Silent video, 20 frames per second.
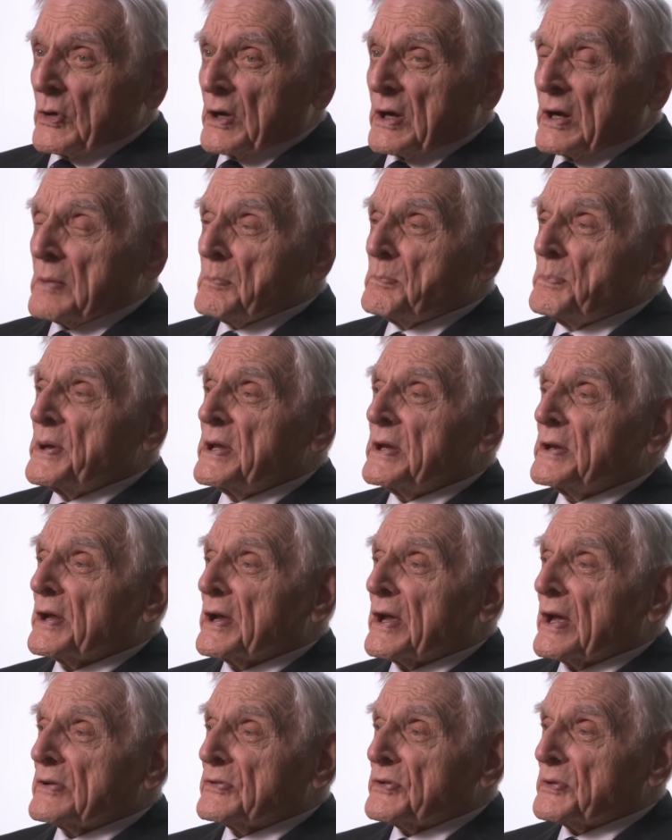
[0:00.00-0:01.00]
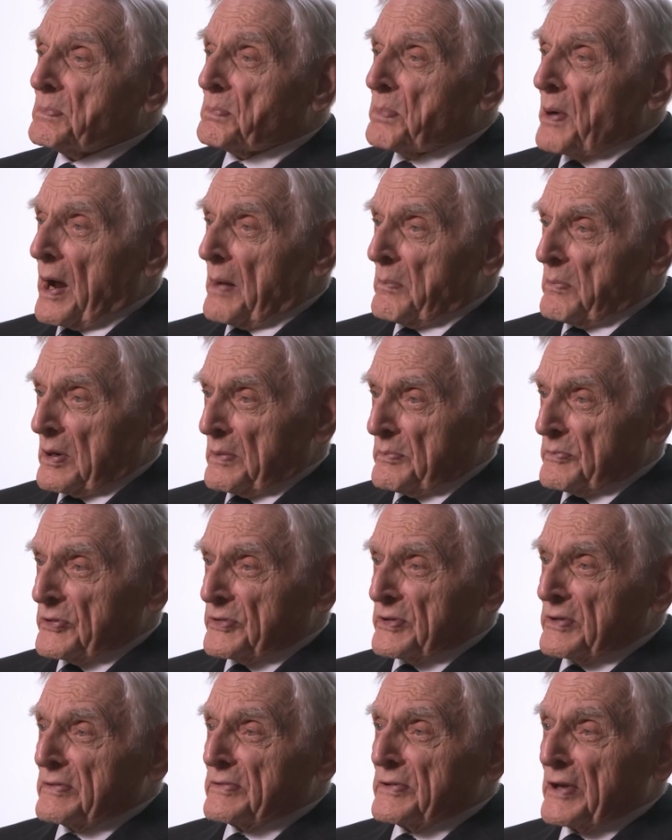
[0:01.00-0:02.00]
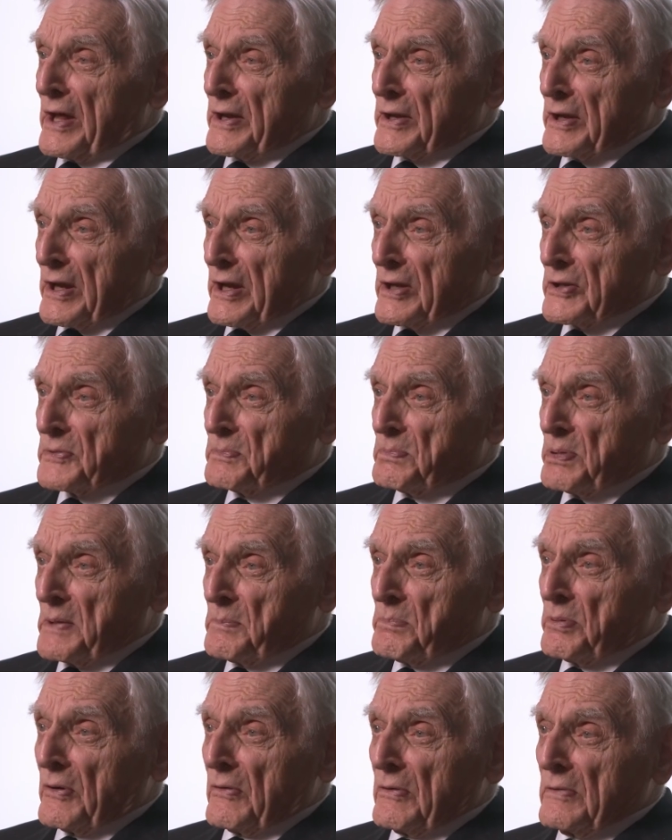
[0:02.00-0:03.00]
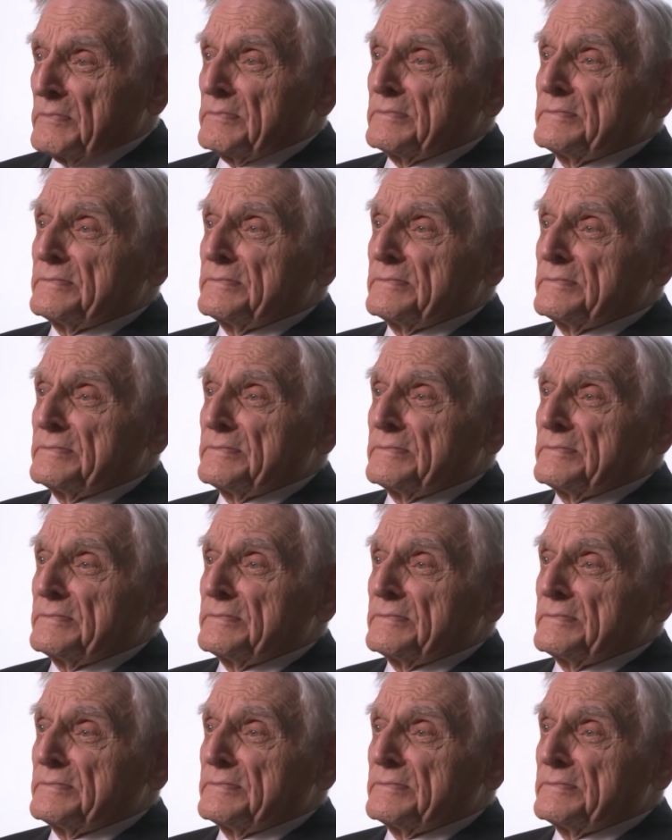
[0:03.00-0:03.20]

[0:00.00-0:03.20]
compete against problems, not against people.